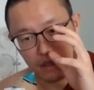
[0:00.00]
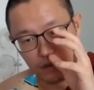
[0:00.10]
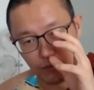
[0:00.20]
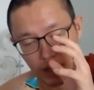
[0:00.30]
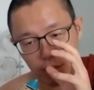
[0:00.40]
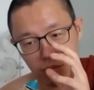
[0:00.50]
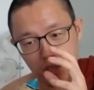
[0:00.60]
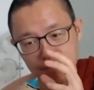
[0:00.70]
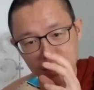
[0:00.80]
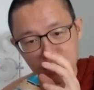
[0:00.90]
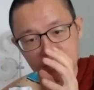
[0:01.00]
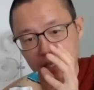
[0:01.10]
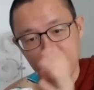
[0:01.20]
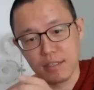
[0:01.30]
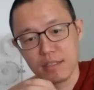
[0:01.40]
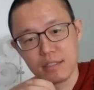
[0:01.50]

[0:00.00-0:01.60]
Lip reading: while we may not take